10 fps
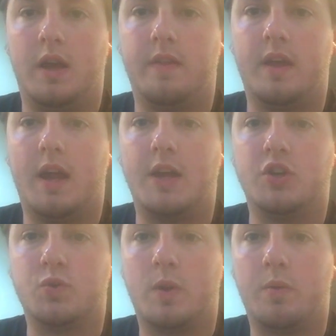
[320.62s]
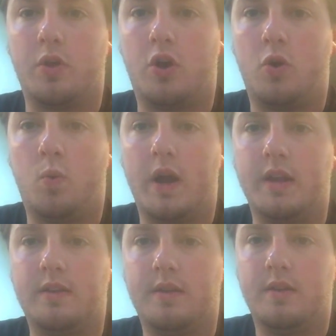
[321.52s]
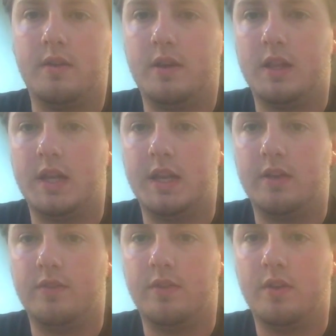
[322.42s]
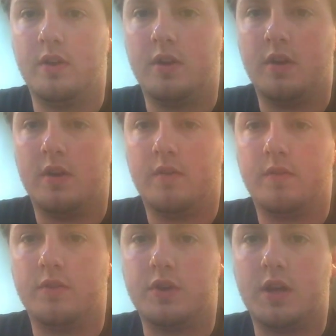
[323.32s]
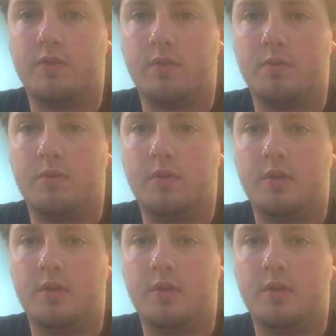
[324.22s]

and then I just went with all white LEDs to shine through.